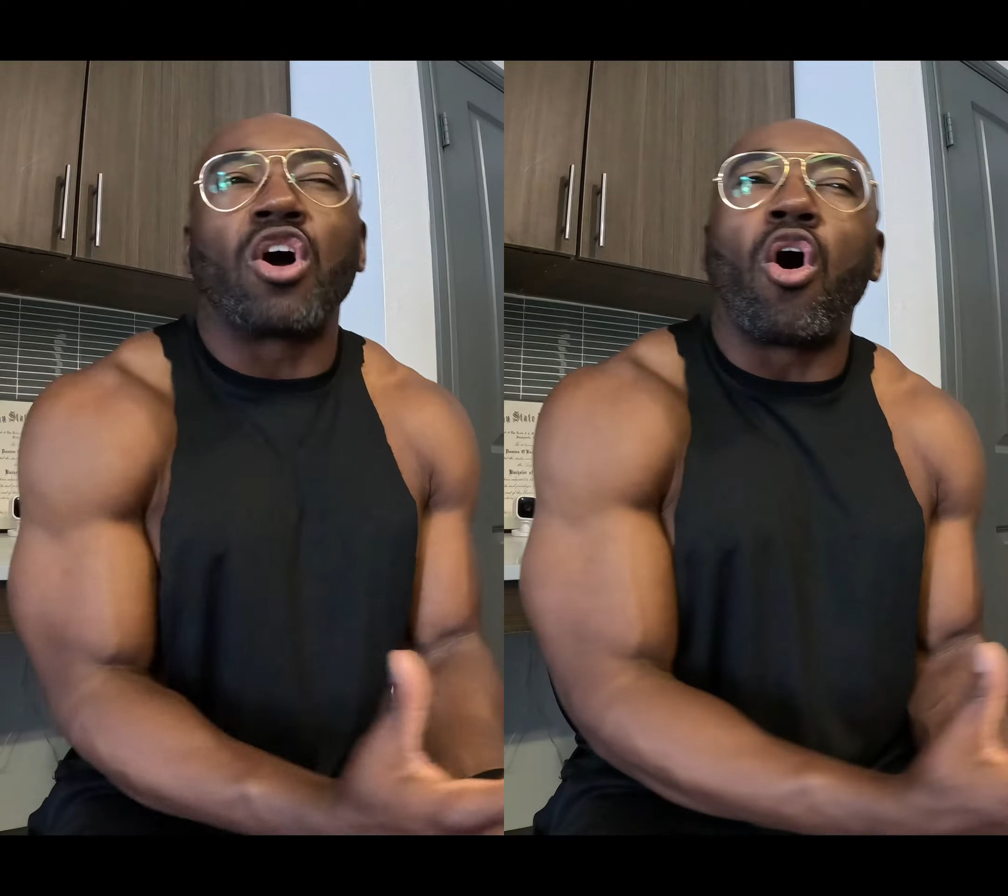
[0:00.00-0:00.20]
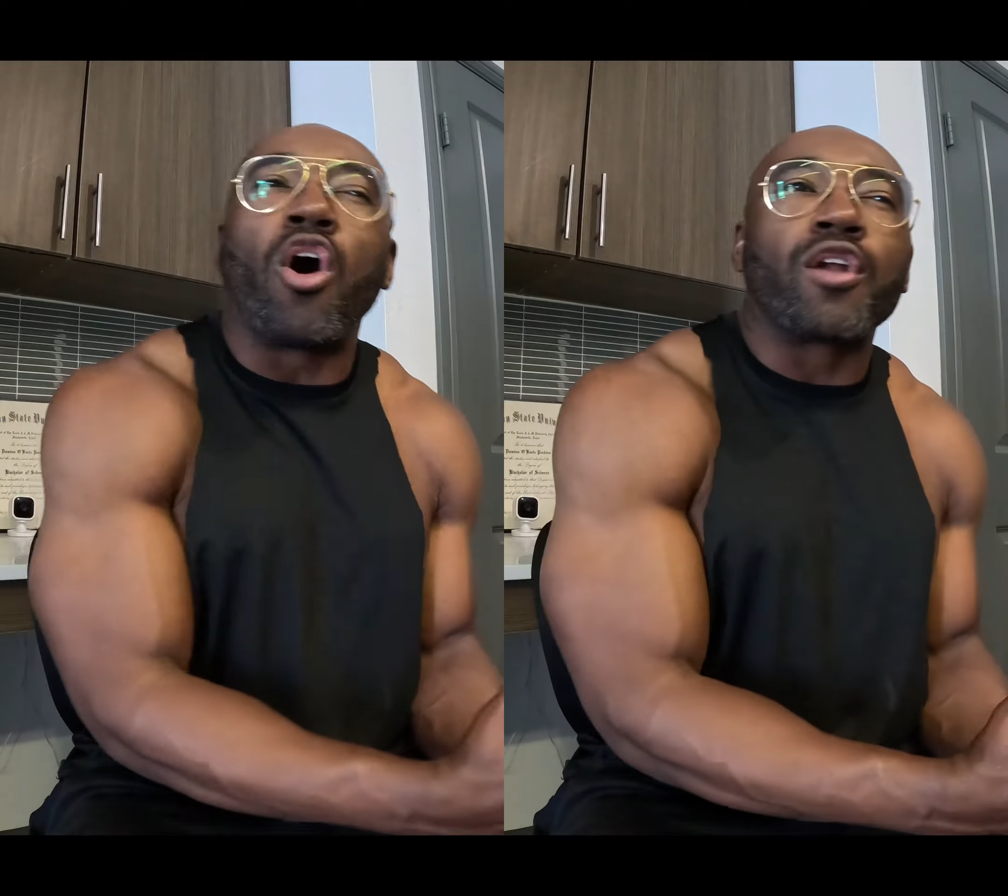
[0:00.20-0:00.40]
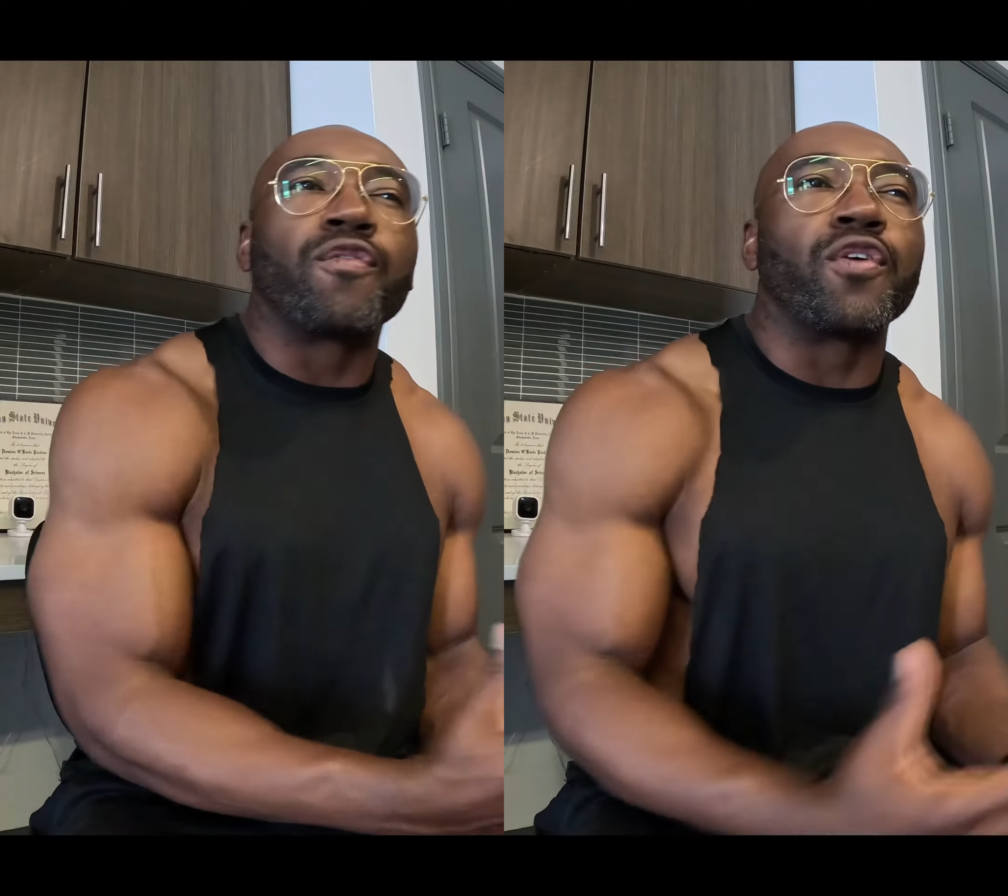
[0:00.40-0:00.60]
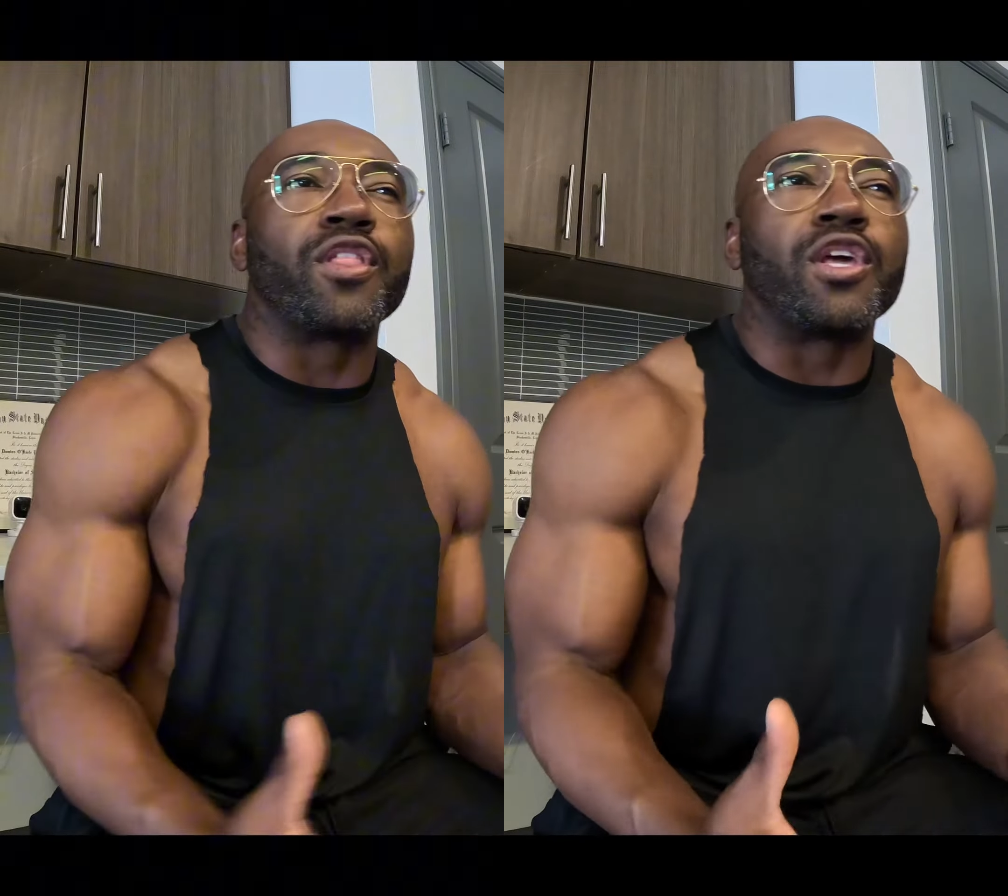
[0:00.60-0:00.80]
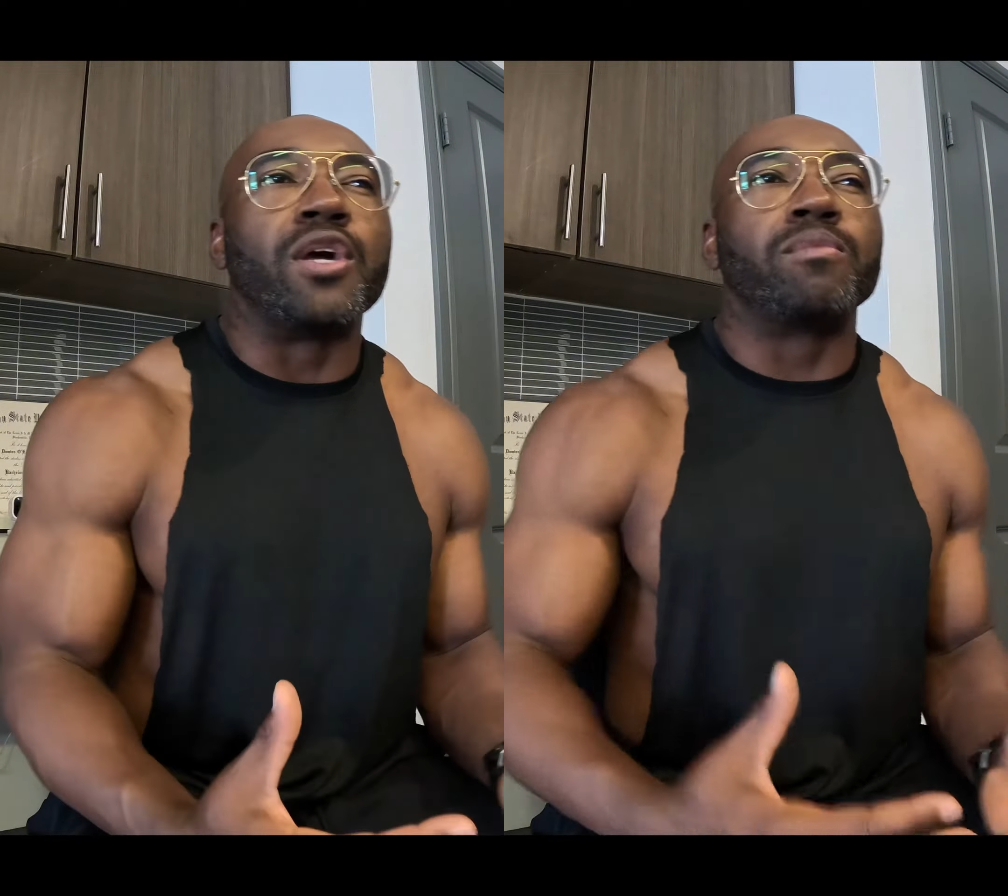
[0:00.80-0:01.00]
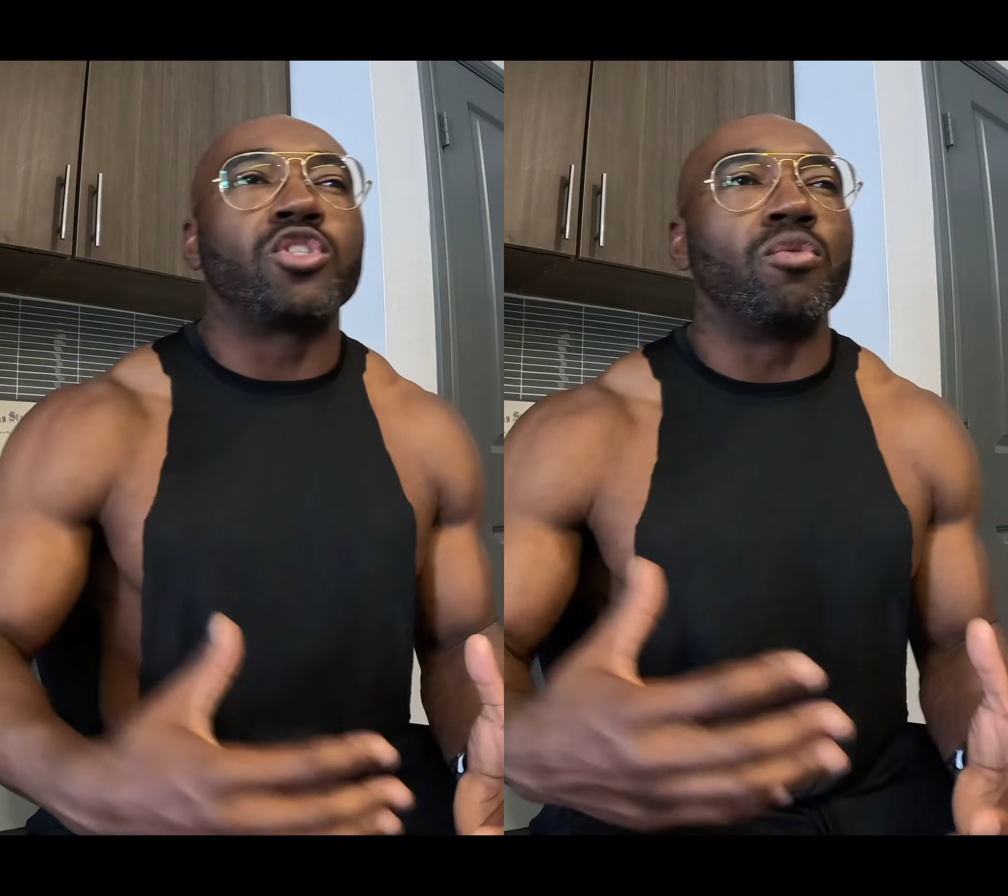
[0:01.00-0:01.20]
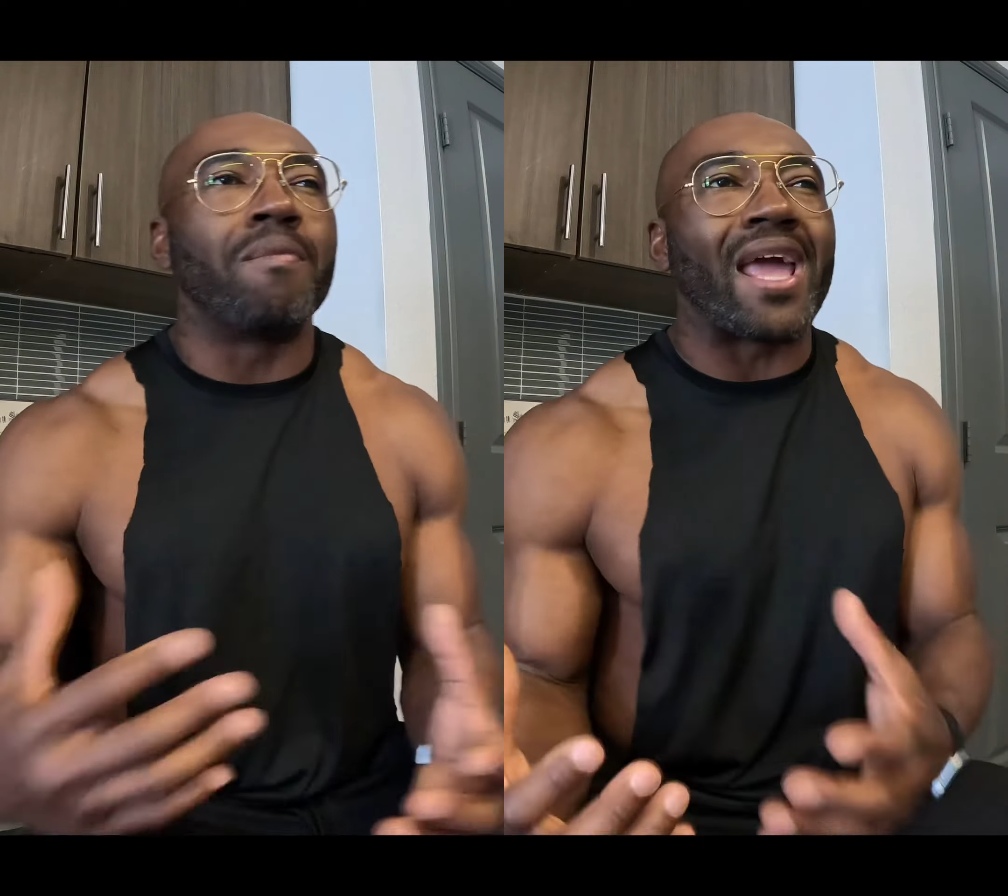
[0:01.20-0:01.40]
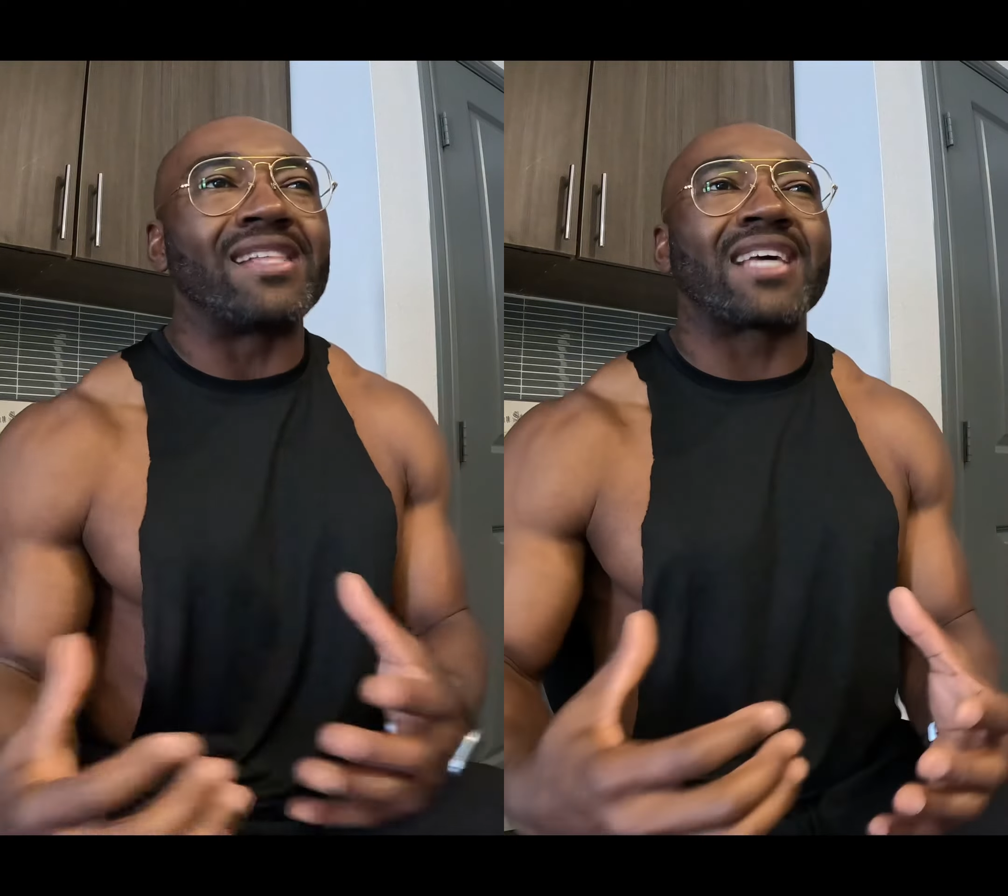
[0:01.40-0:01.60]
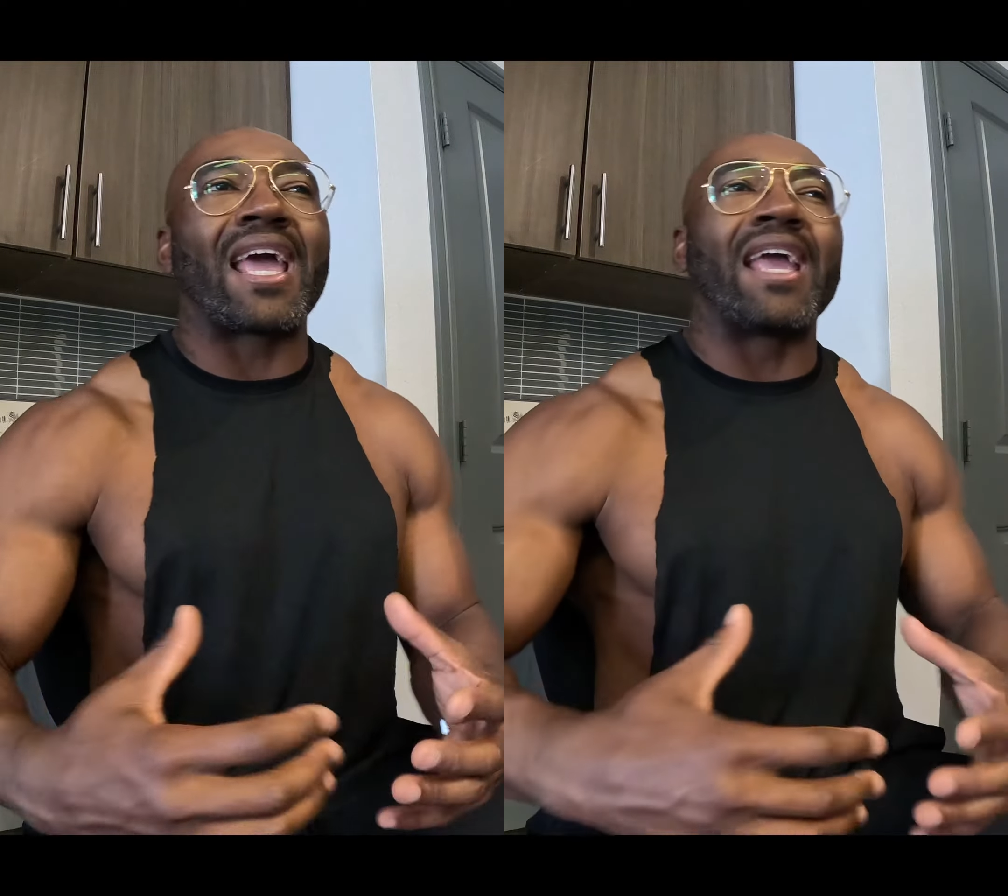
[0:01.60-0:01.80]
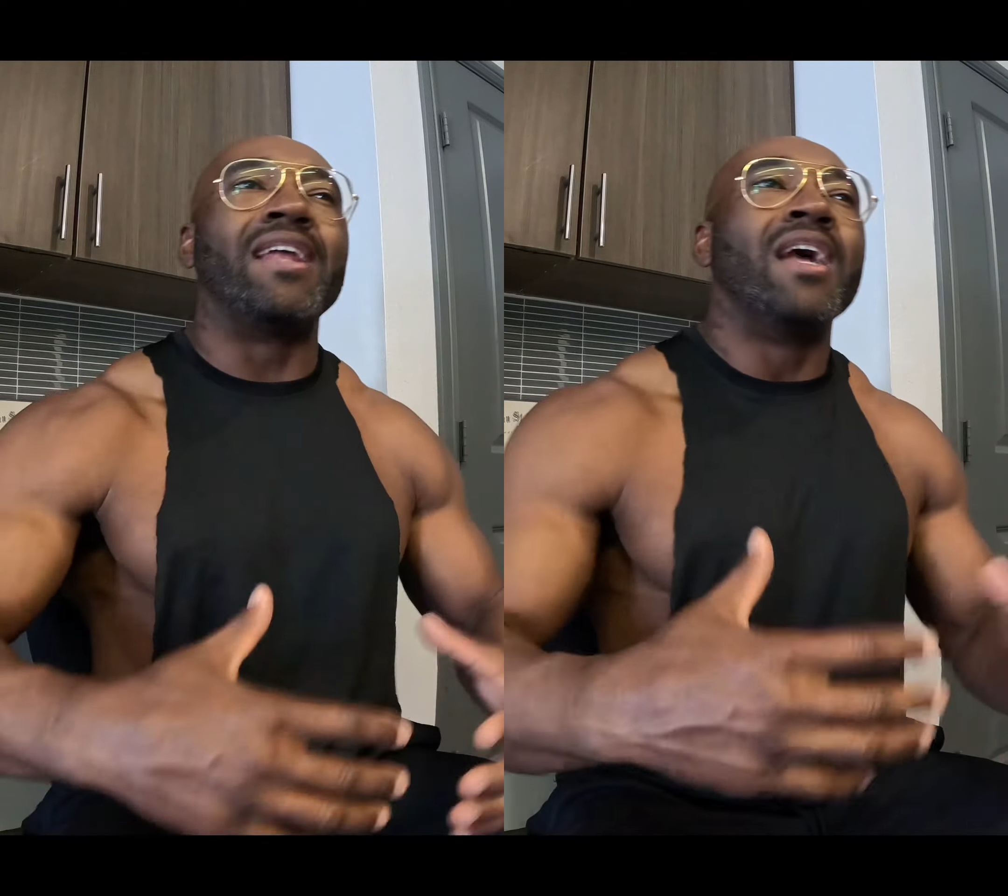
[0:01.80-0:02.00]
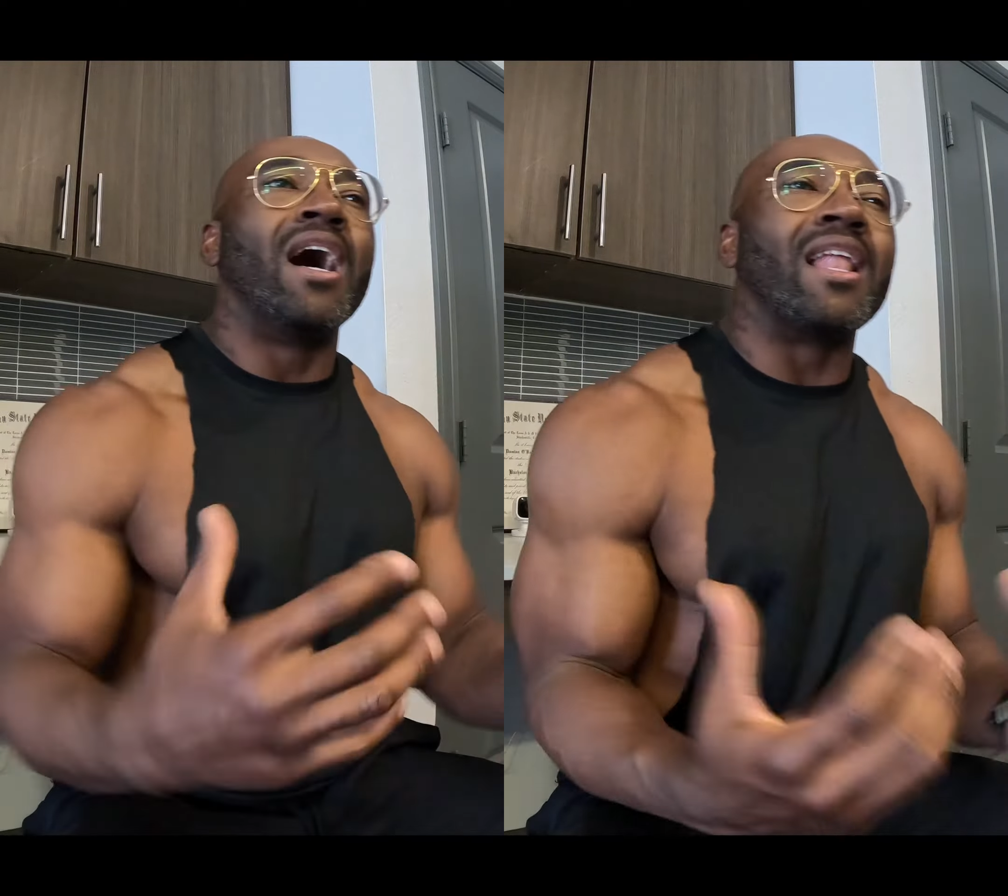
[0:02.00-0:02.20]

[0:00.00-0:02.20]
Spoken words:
harder for them to maintain